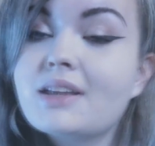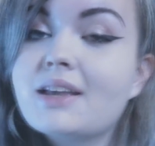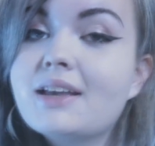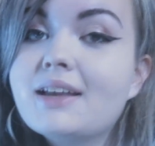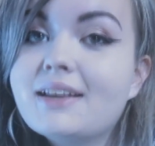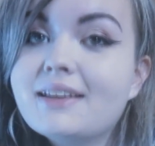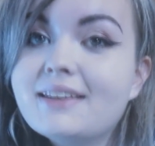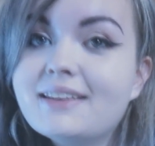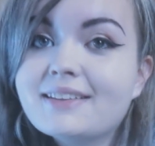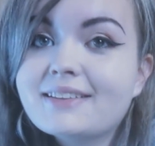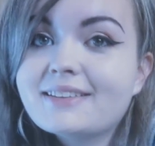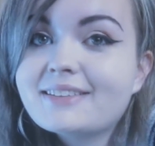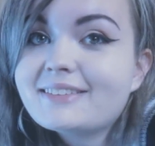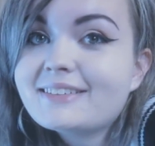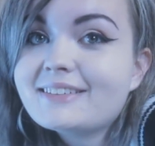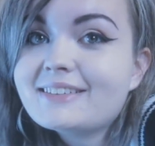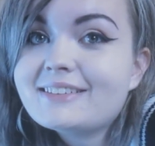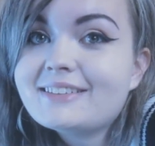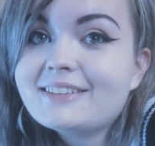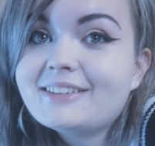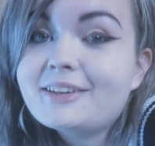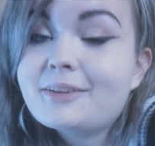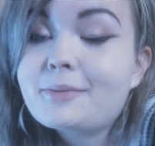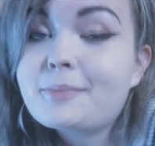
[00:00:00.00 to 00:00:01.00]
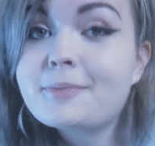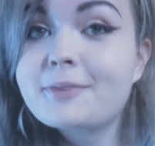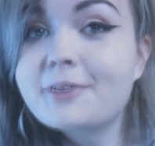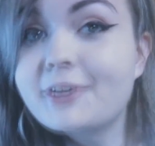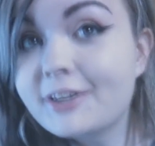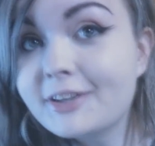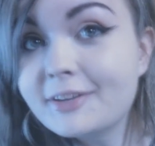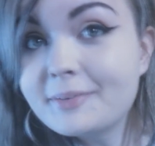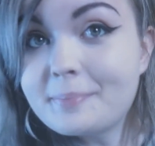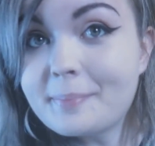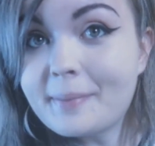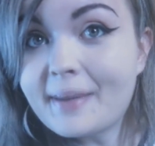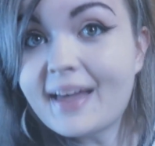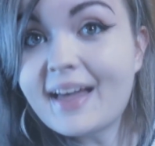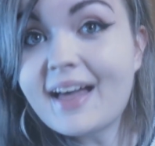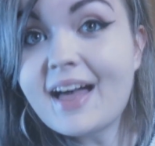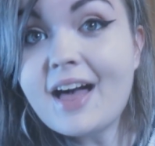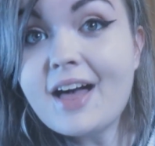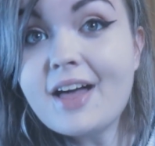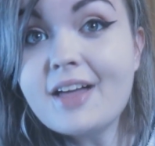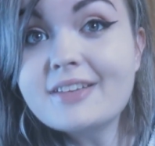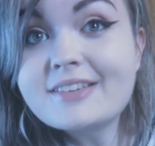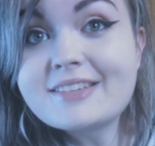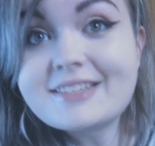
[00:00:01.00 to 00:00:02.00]
You listen to your good
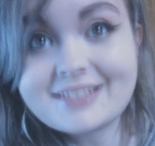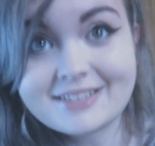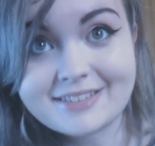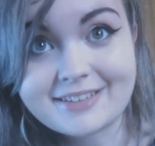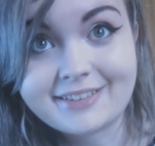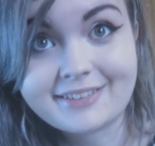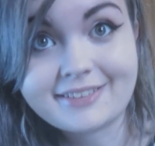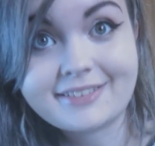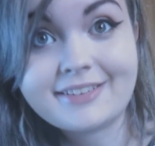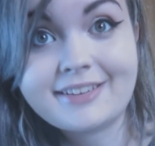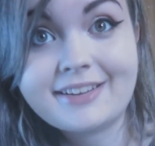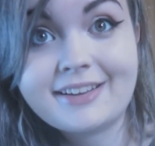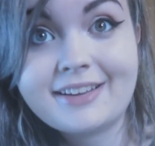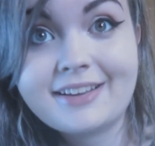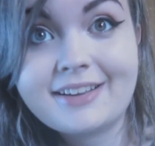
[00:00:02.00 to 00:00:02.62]
pal Sickly.